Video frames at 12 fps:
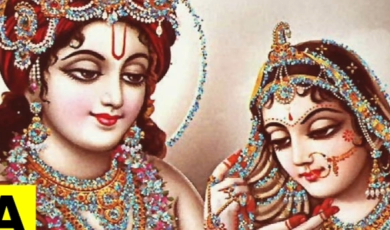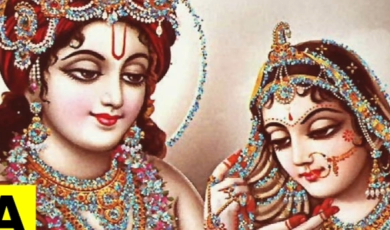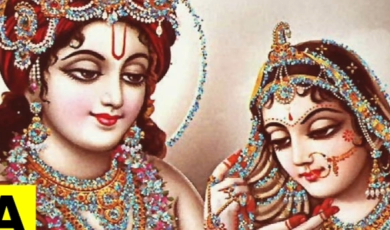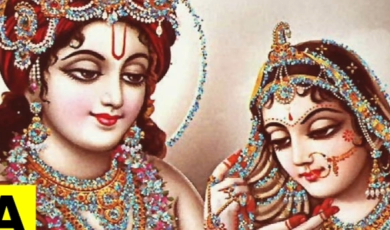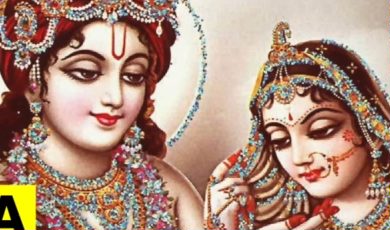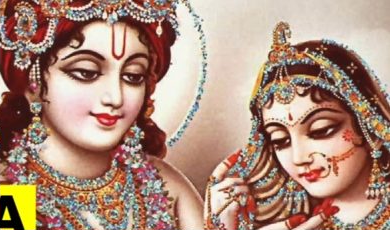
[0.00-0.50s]

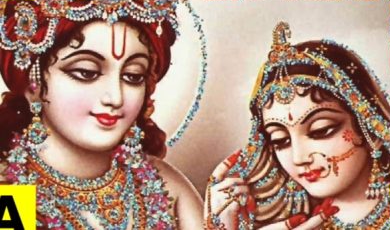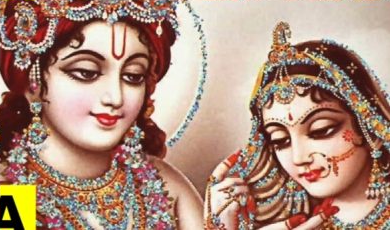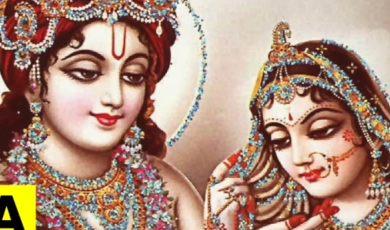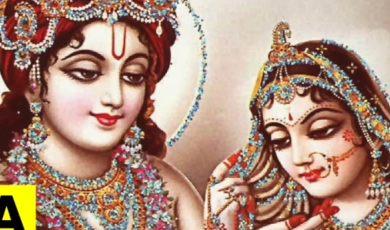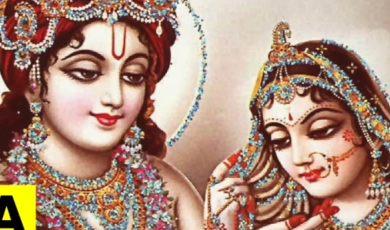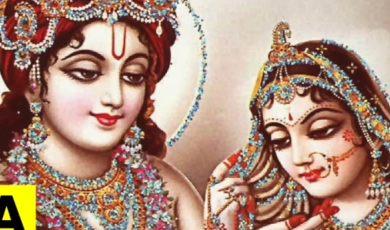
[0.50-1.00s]

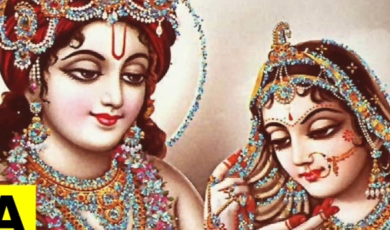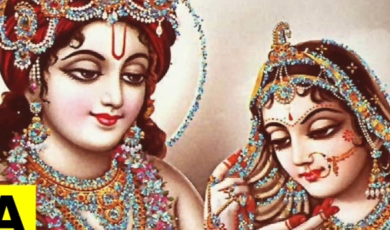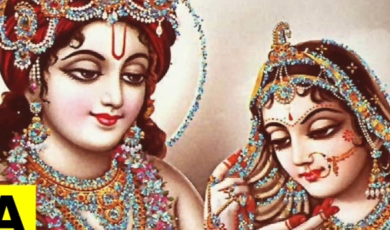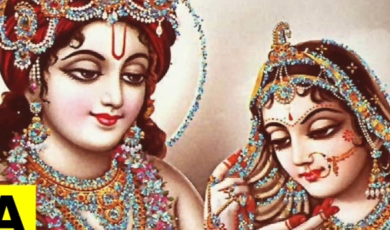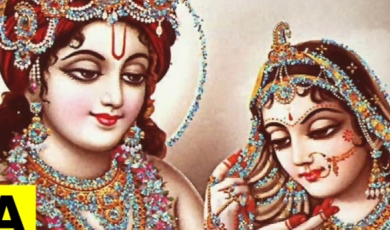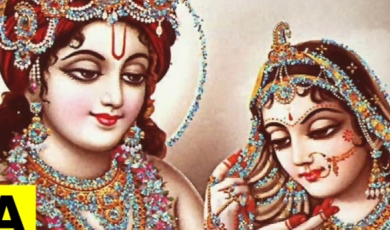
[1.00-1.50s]

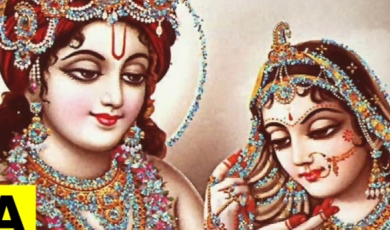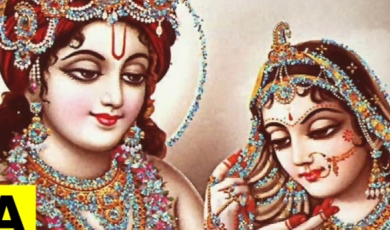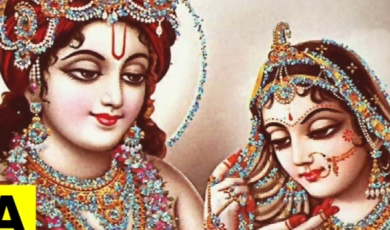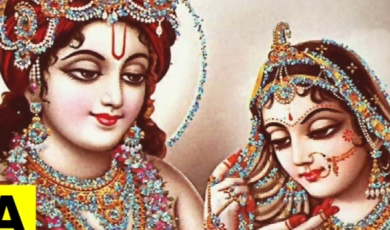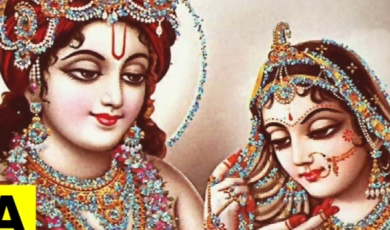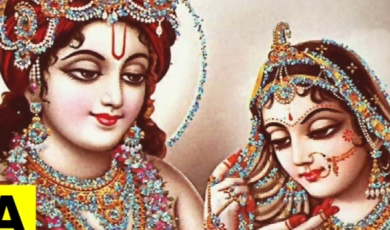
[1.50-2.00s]

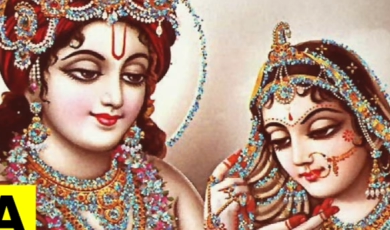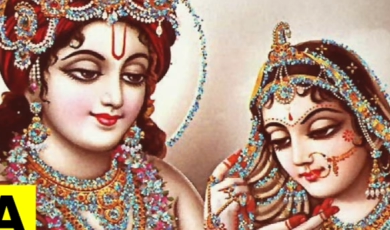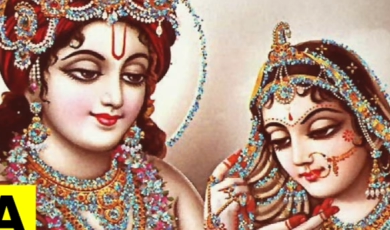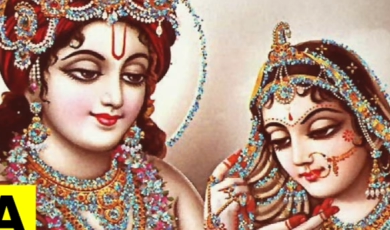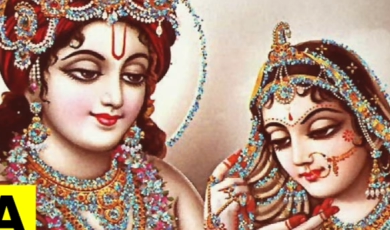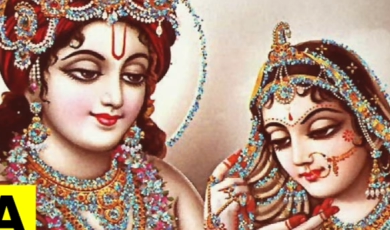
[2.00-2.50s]

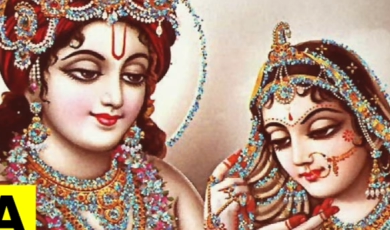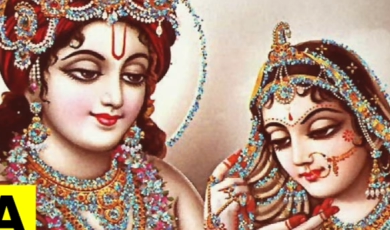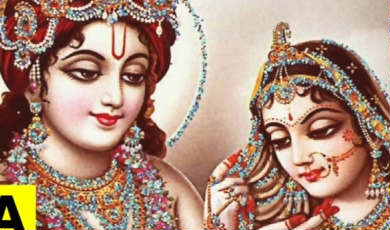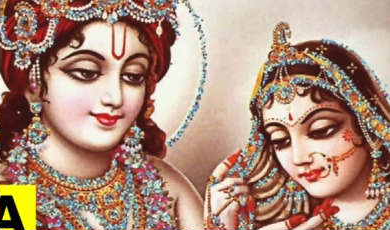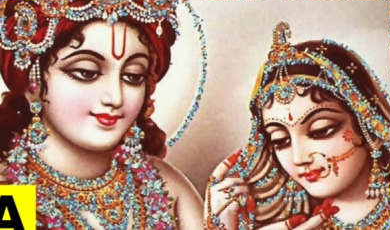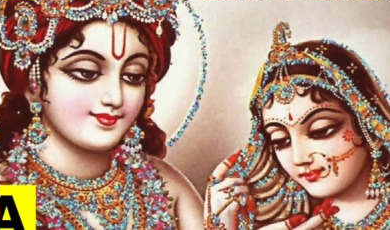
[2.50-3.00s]

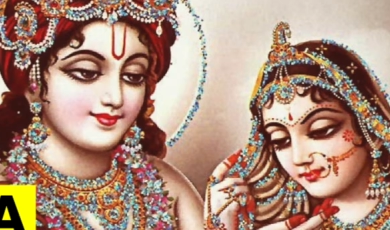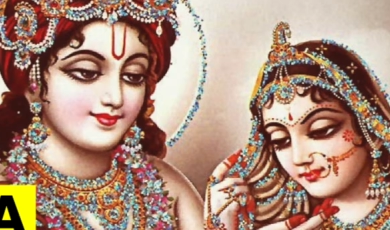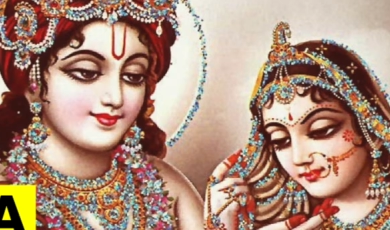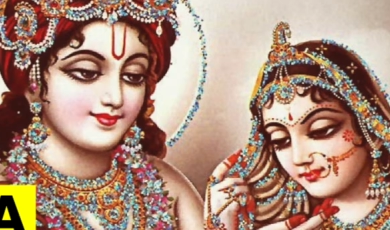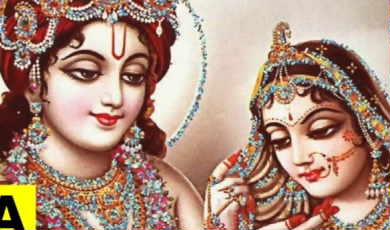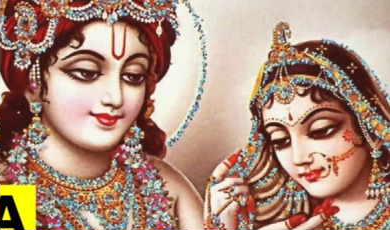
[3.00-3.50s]

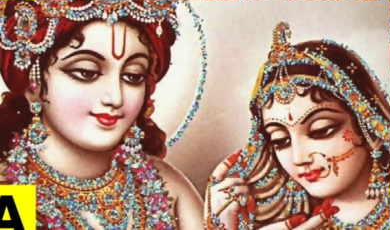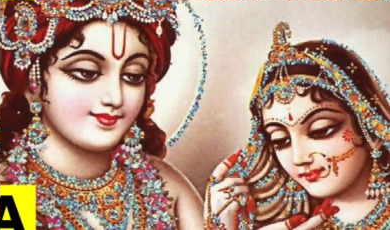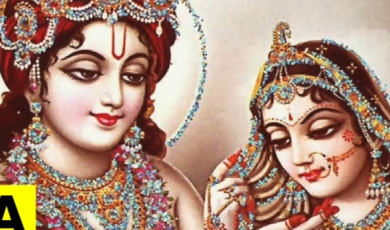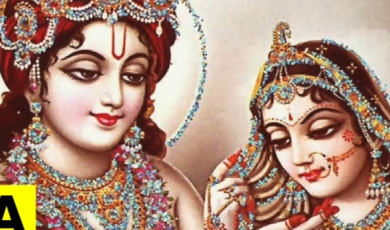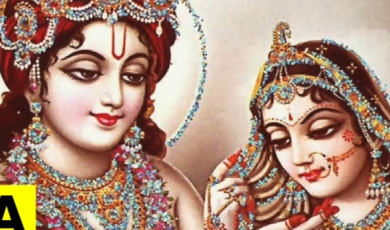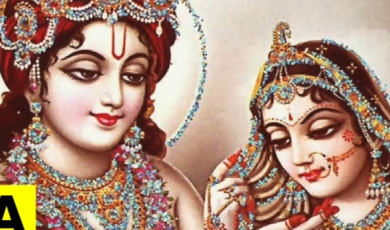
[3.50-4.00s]

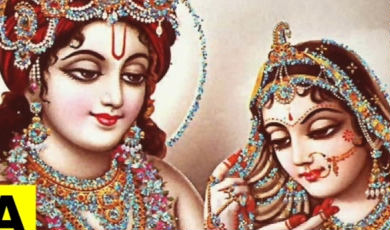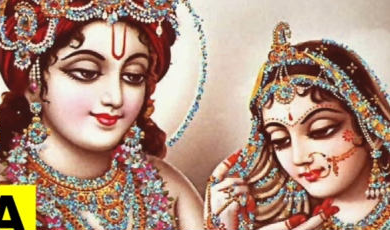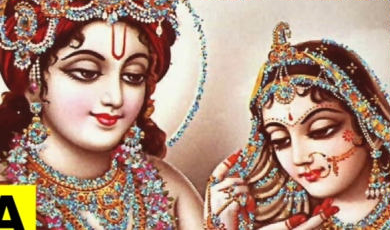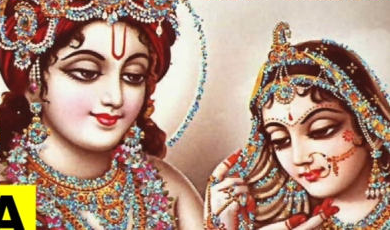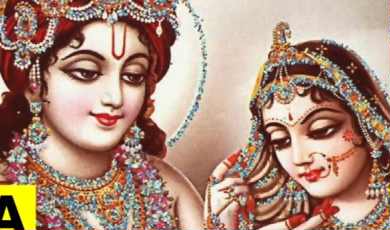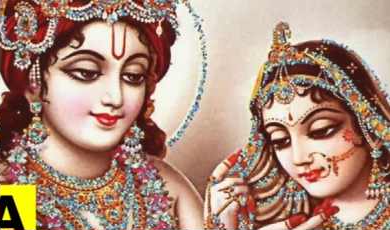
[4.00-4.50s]

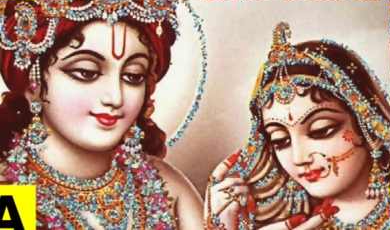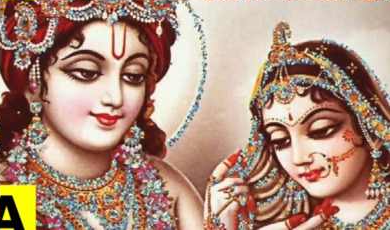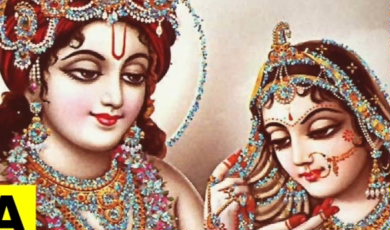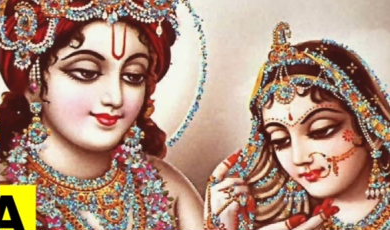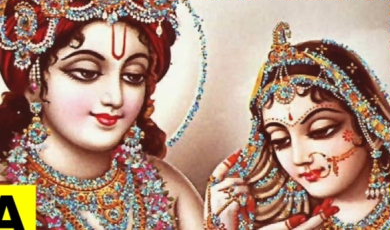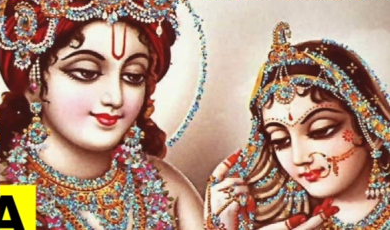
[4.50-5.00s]

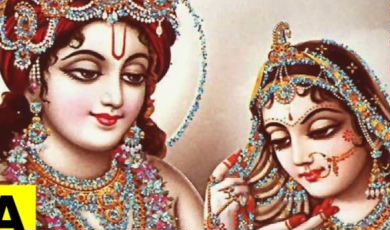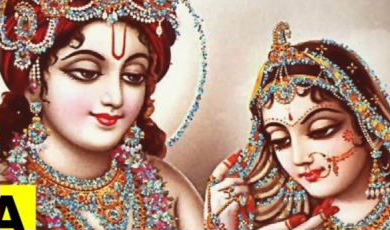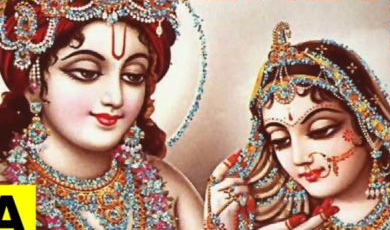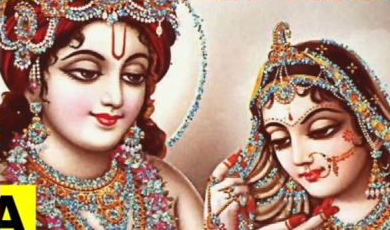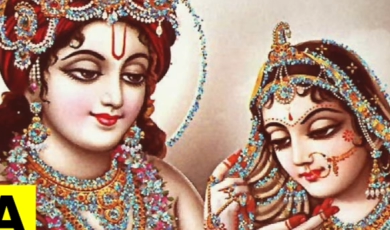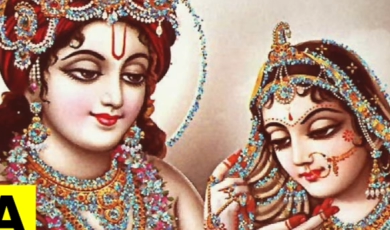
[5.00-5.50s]

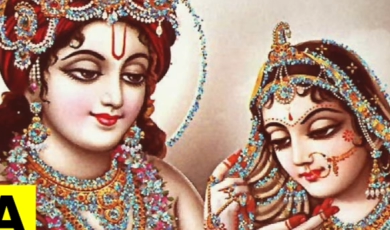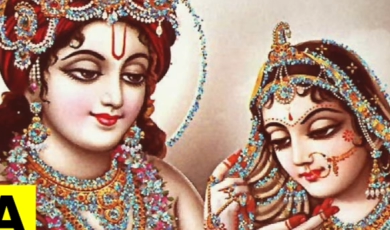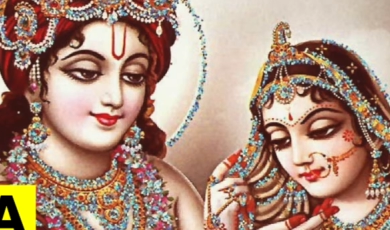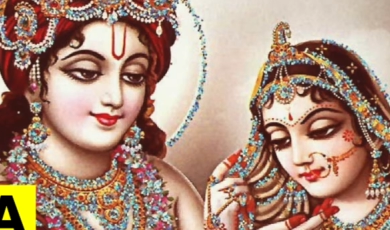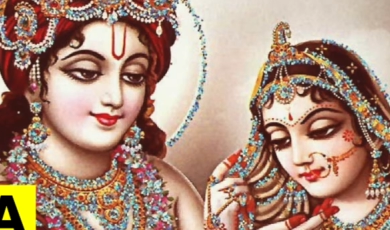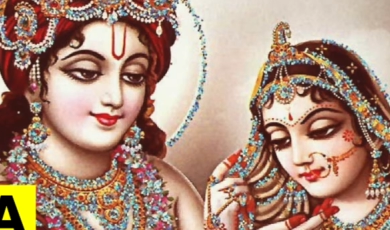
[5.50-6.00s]

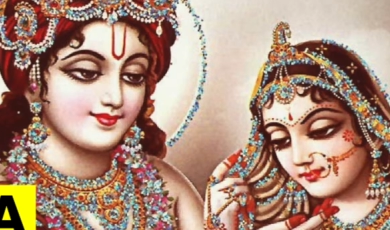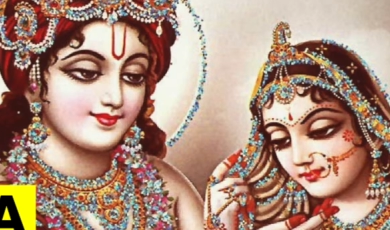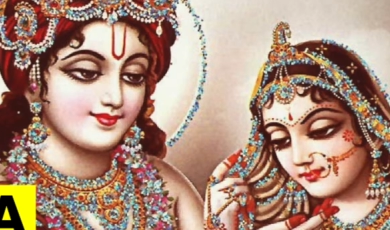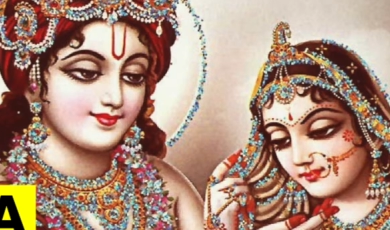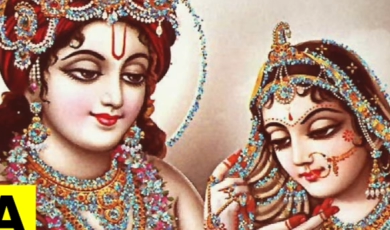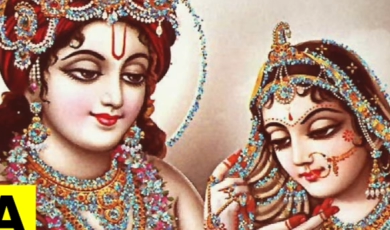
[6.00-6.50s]

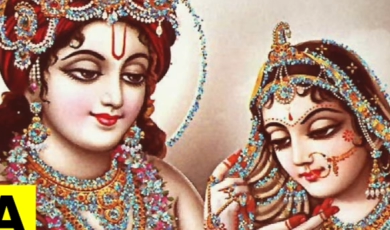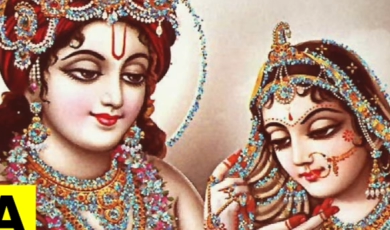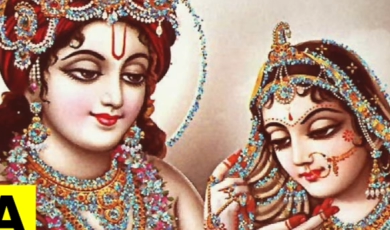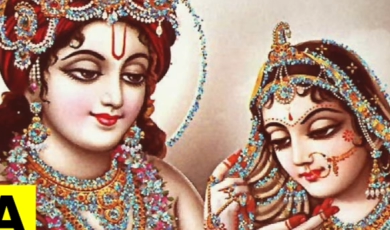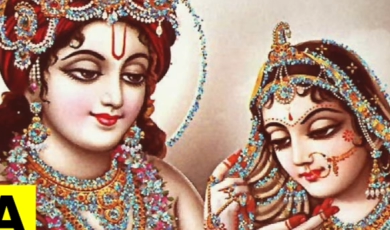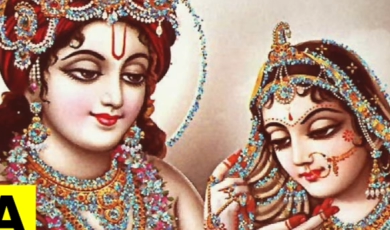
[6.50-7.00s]

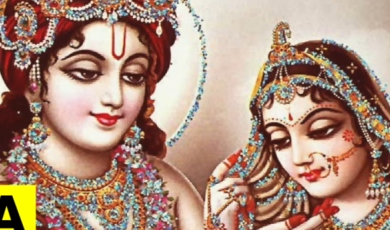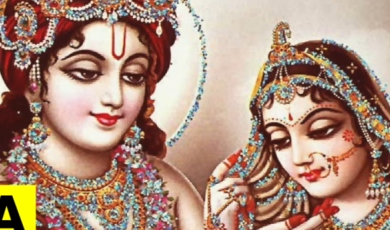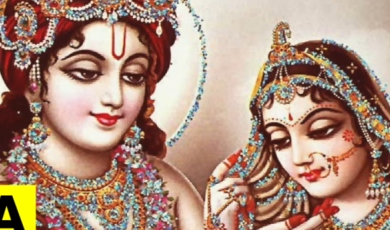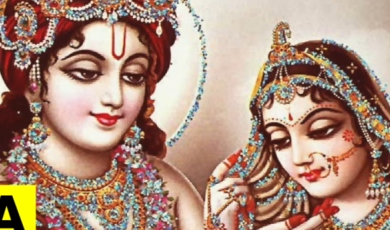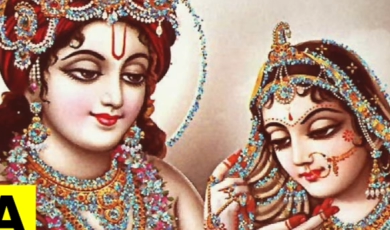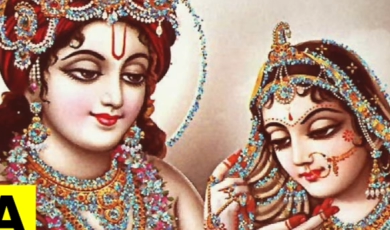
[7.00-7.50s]

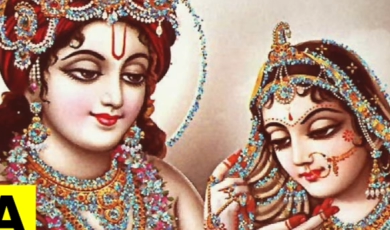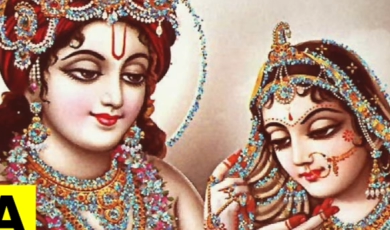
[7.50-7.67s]
Nobody speaks.